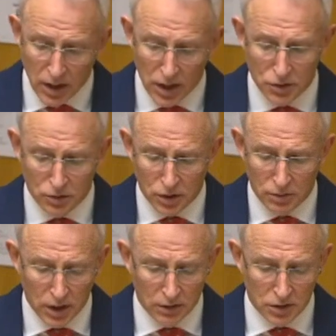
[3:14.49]
National
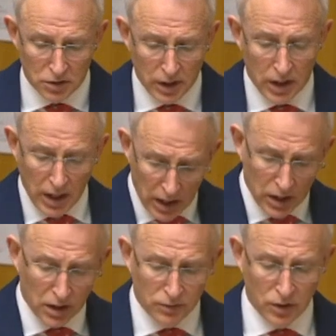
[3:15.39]
Committee of Australia and
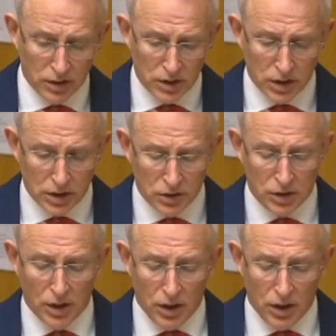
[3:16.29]
other volunteers,